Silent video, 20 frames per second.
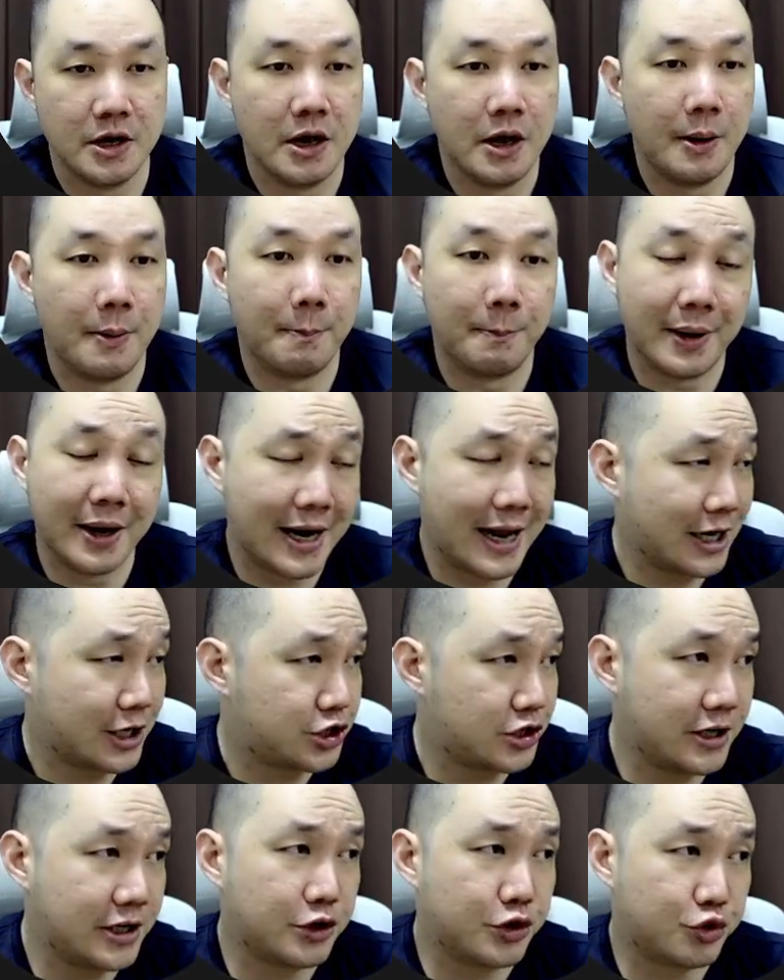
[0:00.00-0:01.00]
But
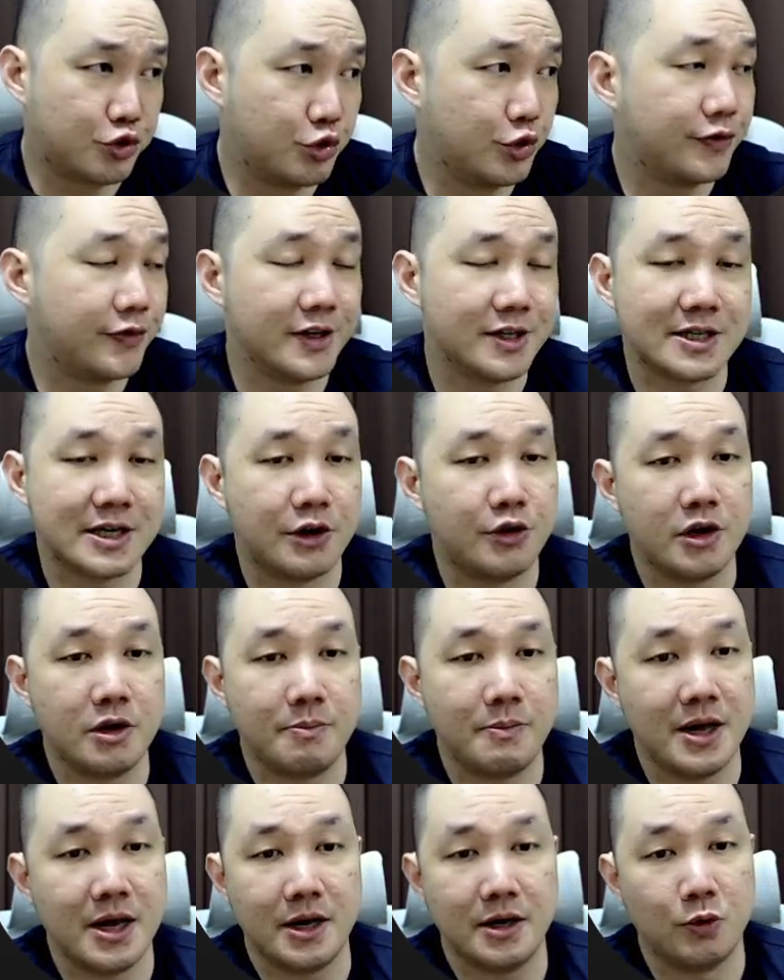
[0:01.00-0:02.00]
actually, the truth is, I only
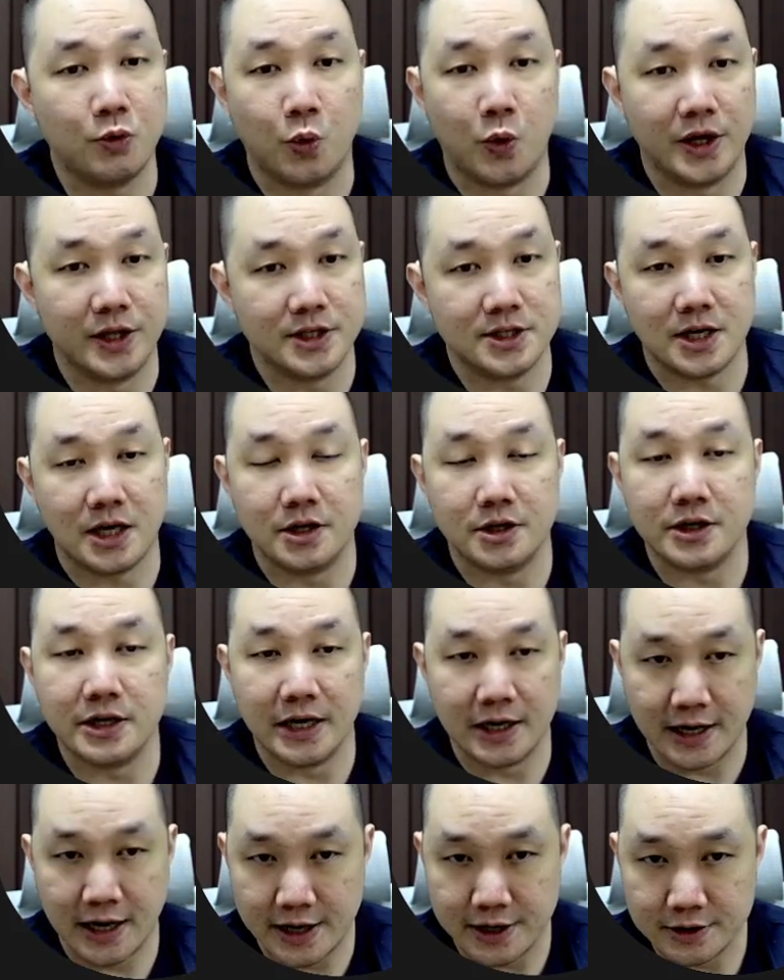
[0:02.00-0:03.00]
made it once under their
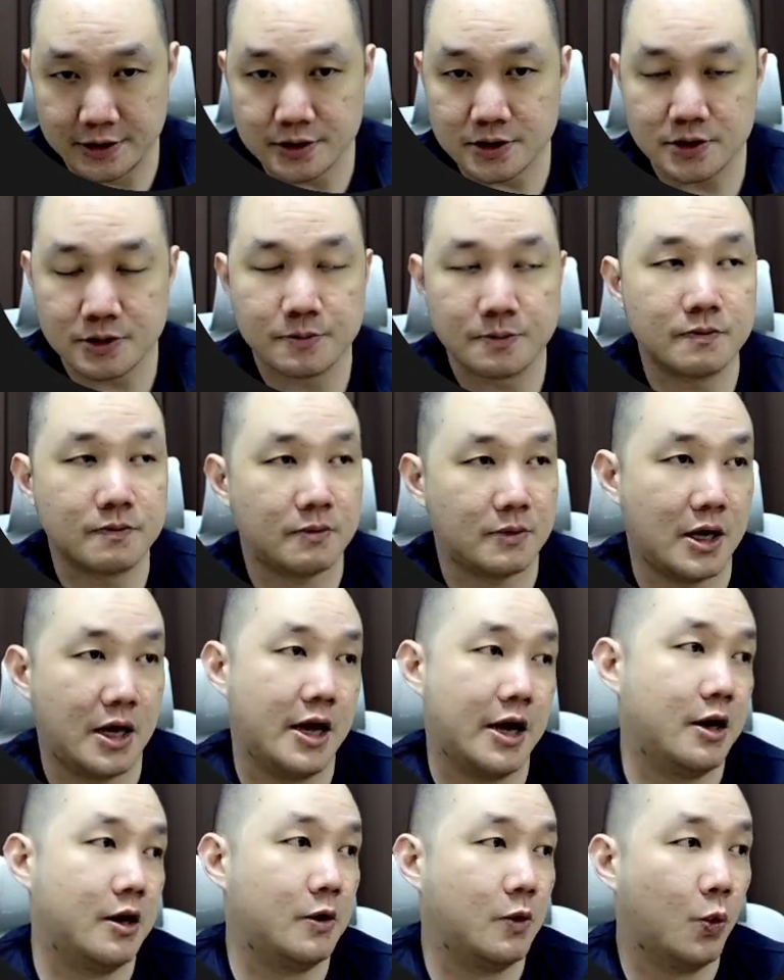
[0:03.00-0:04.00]
guidance.
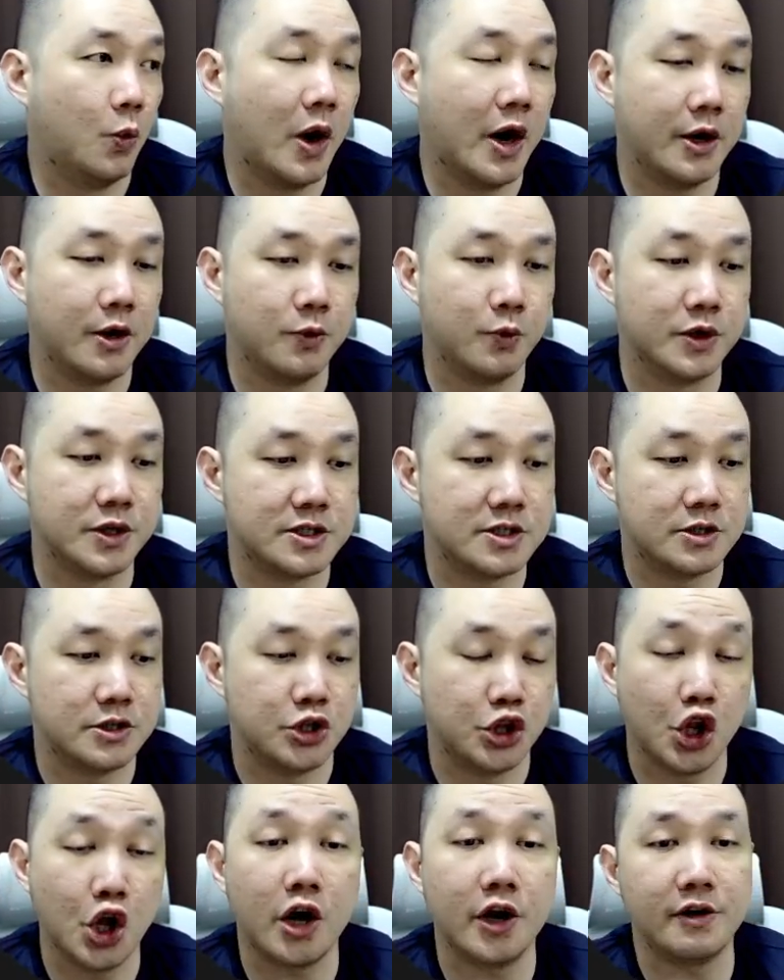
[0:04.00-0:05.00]
And what was
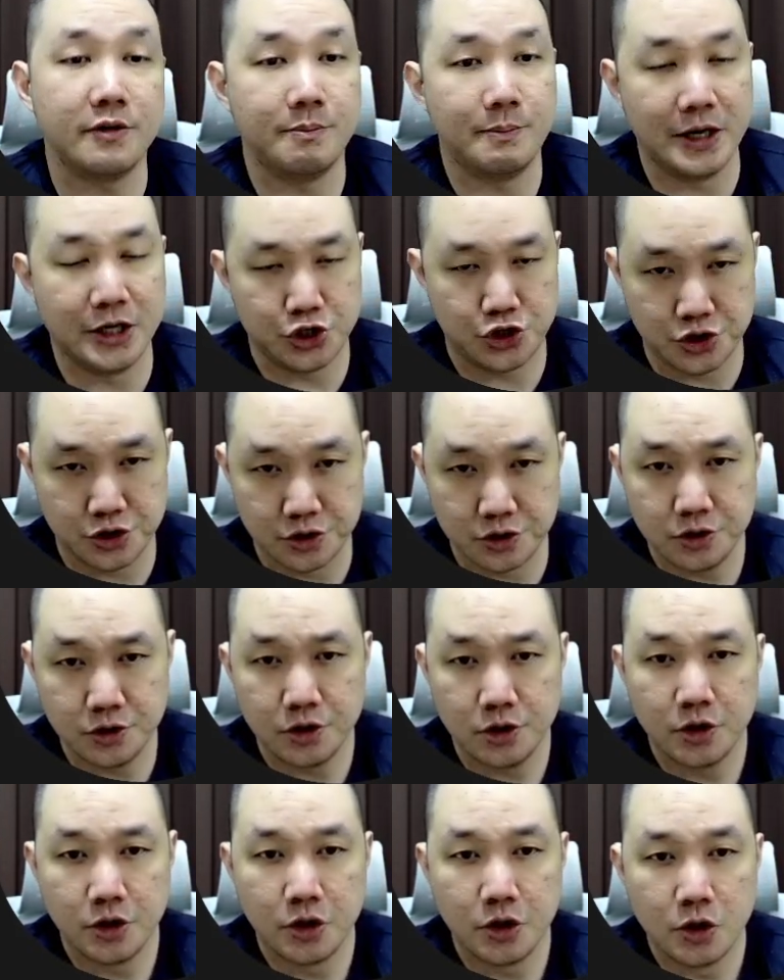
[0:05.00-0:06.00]
not mentioned
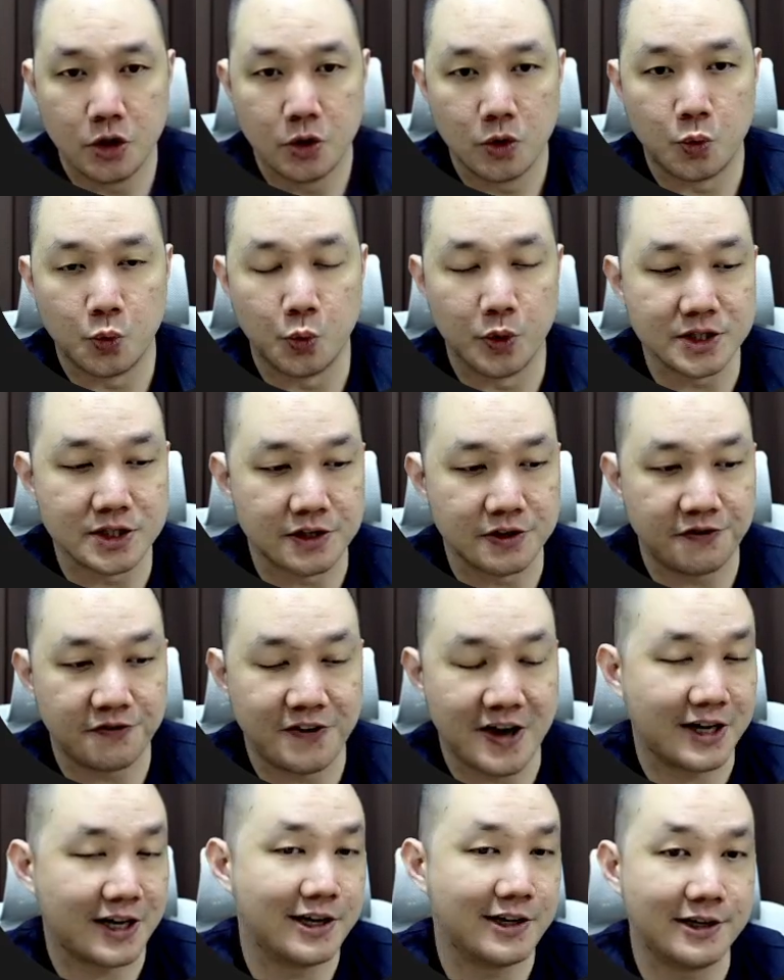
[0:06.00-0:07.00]
was the
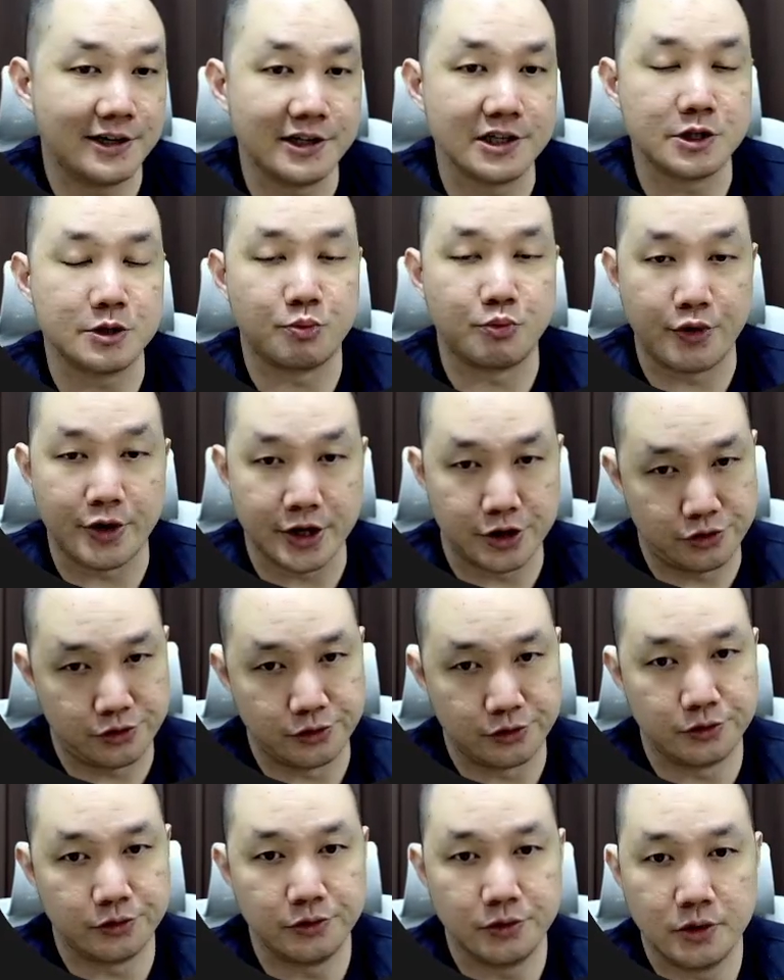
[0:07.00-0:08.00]
fact that this
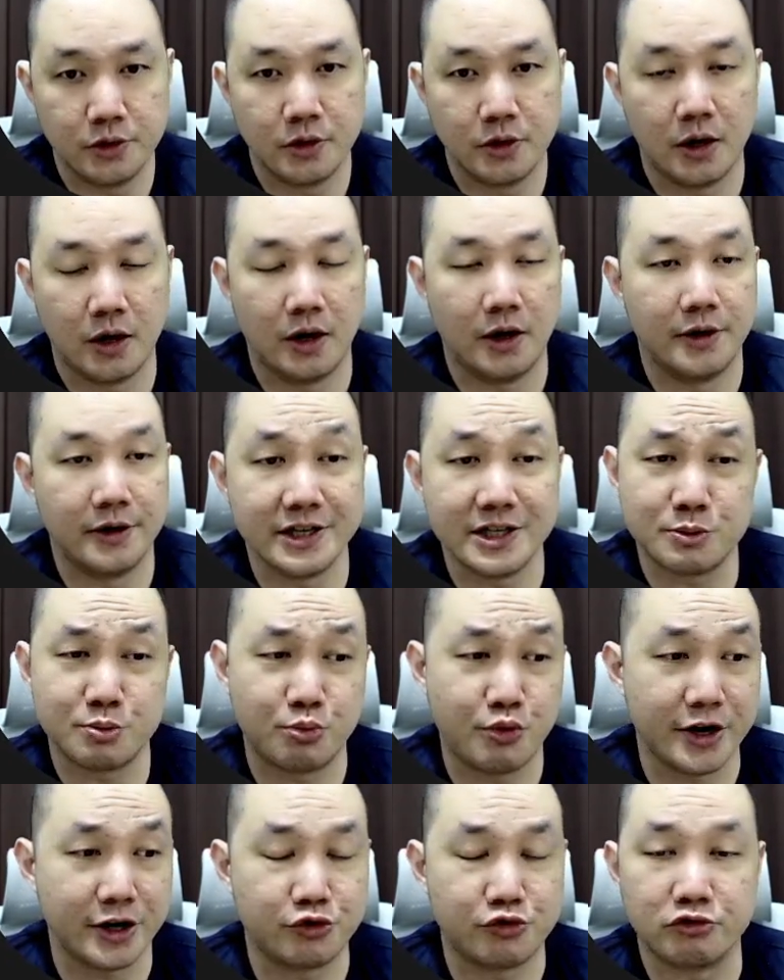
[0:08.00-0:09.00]
breakthrough
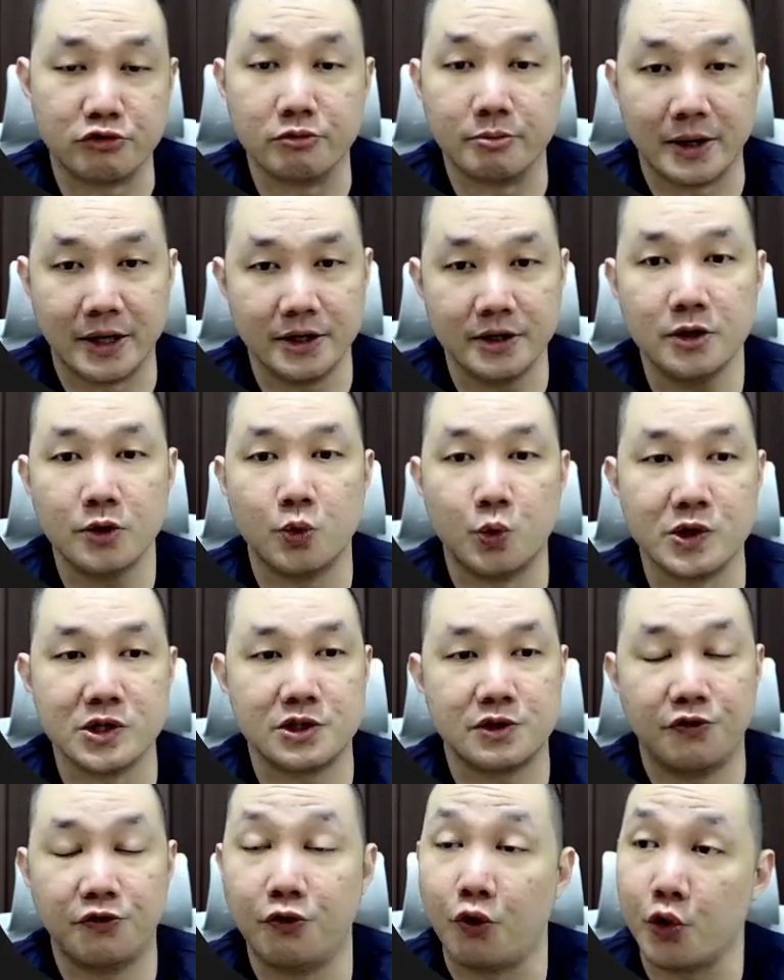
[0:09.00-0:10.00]
month, was
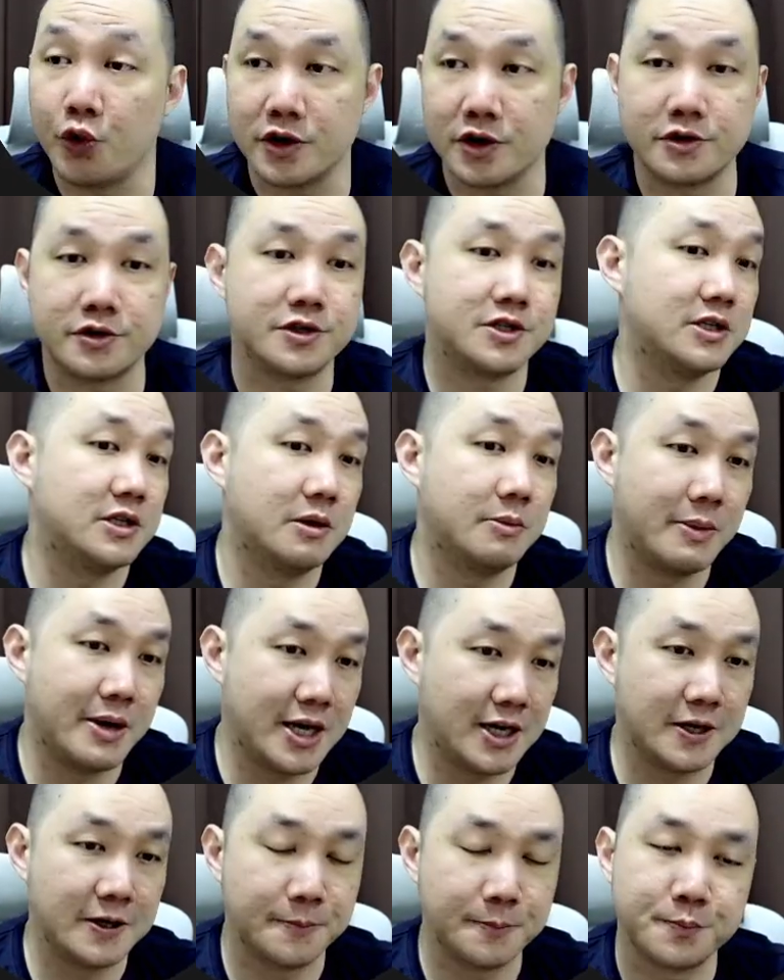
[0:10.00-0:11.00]
4 years in the
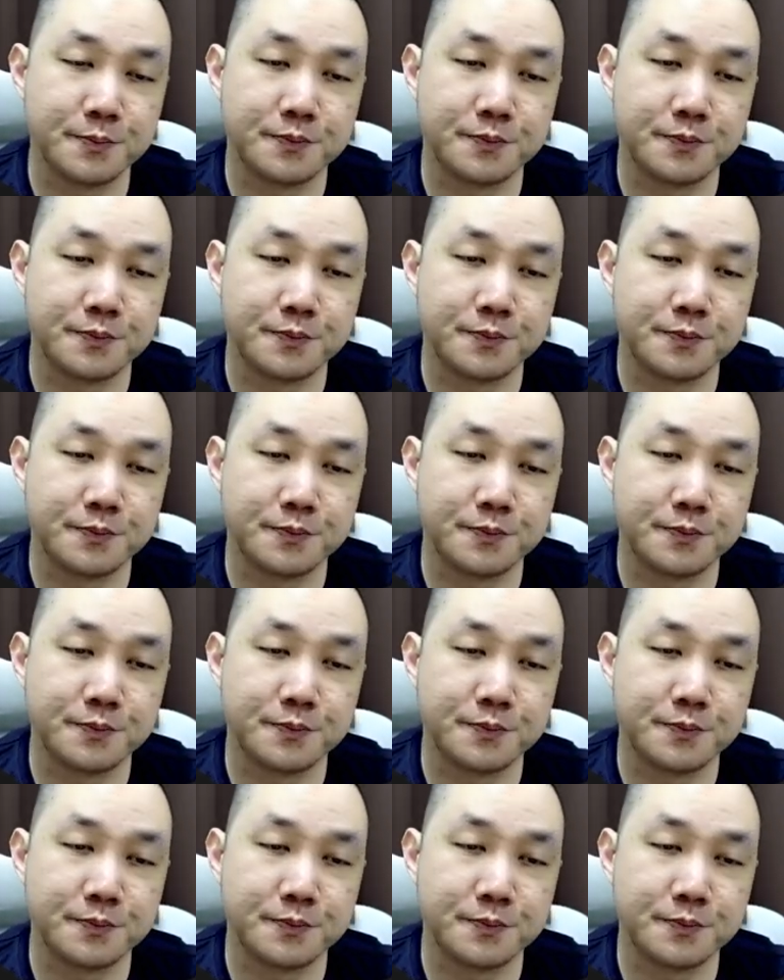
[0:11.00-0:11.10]
making.